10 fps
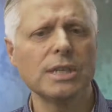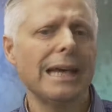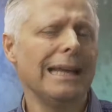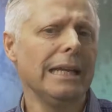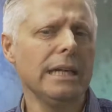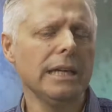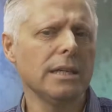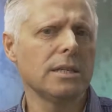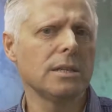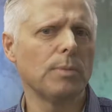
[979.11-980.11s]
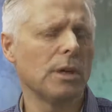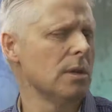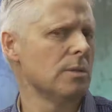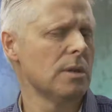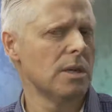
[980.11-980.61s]
get leads,
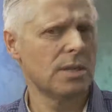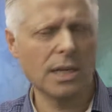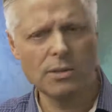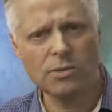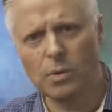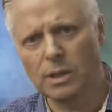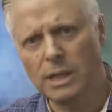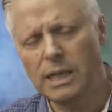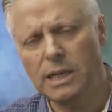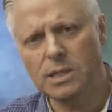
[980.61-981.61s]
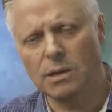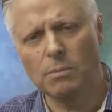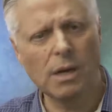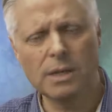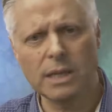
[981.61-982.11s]
because sales want leads
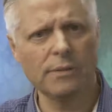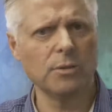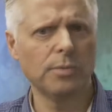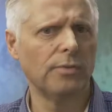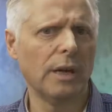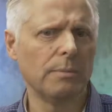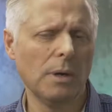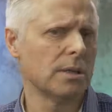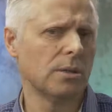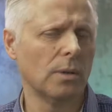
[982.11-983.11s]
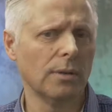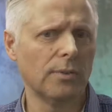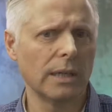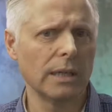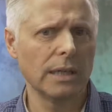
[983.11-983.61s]
and marketing have to provide marketing
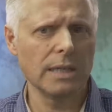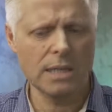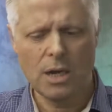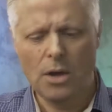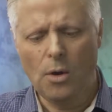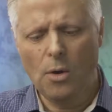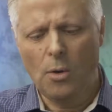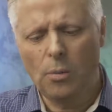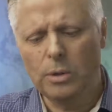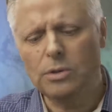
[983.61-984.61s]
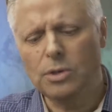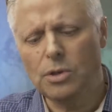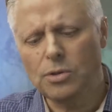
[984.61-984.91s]
qualified leads, we'll